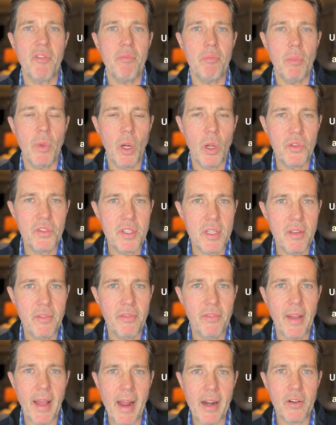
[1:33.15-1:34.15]

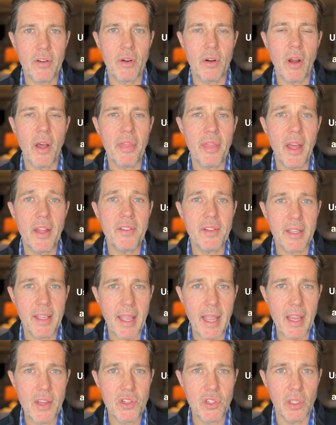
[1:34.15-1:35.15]
multi-factor
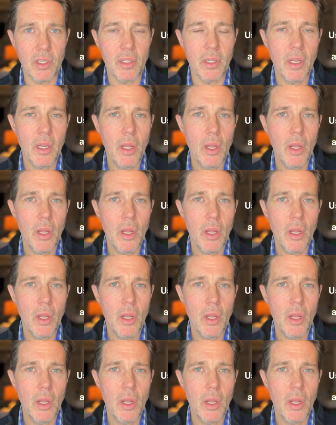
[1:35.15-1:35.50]
authentication